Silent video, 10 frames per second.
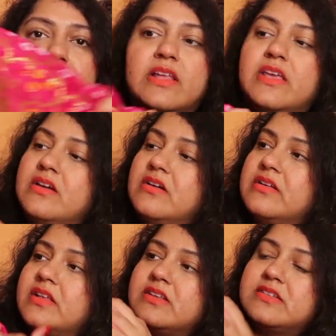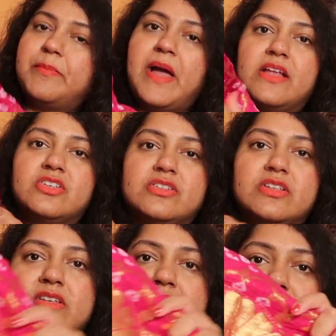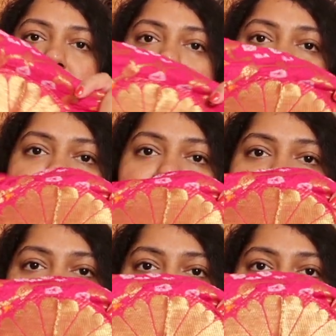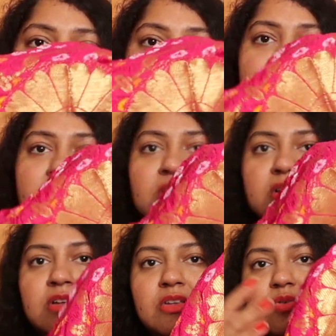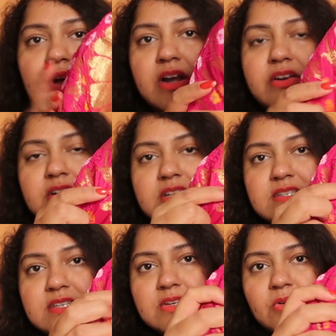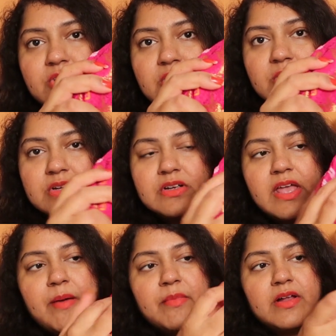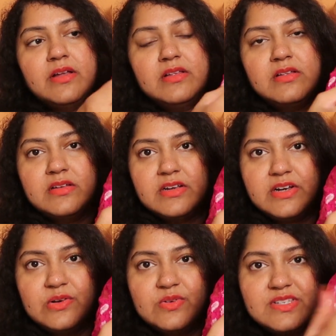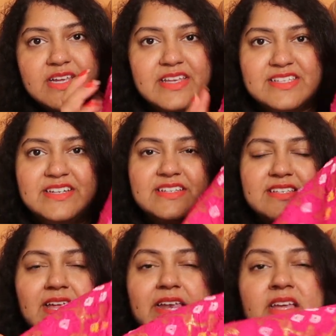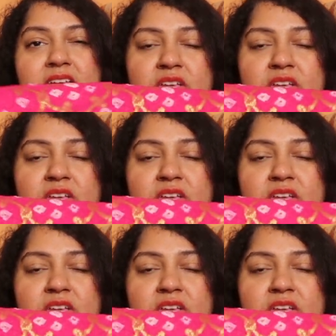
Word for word: Like here there is a patch, this round part is a patch, you can't really see on the camera. It looks like it's a design.